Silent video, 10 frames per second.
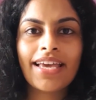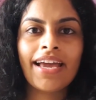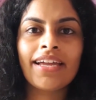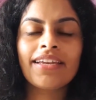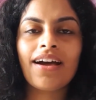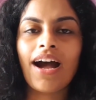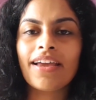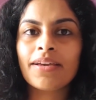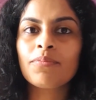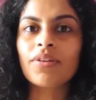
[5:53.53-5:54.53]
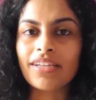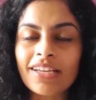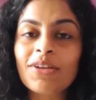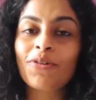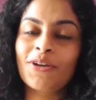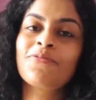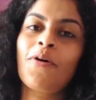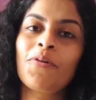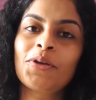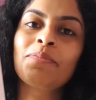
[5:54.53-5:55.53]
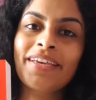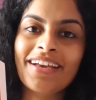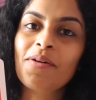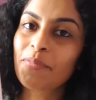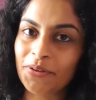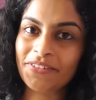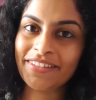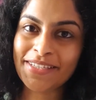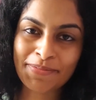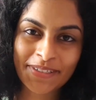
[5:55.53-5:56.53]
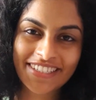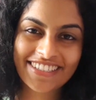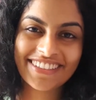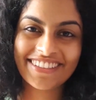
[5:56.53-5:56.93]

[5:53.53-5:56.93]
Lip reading: and I am really looking forward to picking up both of these books.